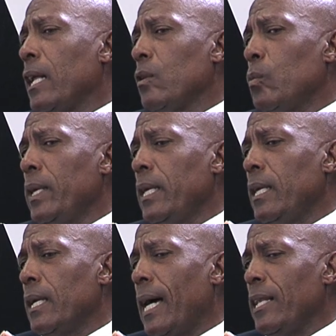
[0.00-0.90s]
And
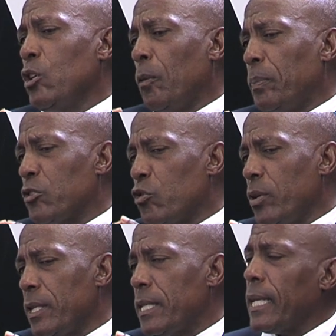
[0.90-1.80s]
we had the
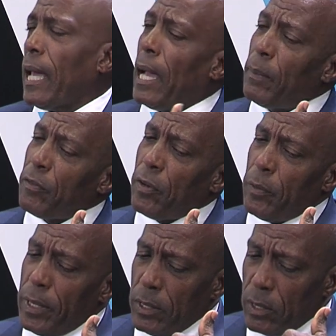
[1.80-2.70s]
opportunity, and I'm a
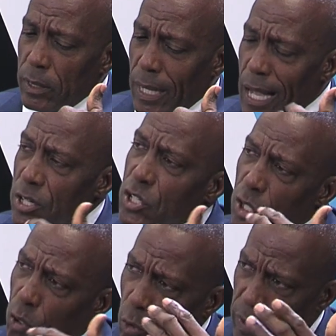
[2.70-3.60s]
very
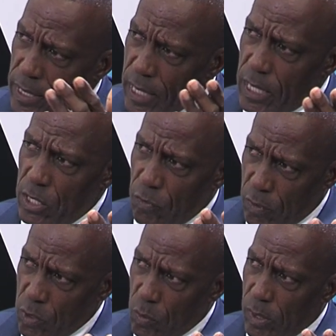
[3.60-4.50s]
action oriented
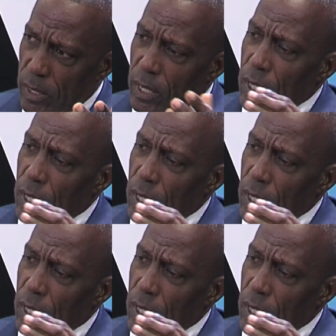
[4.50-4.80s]
individual.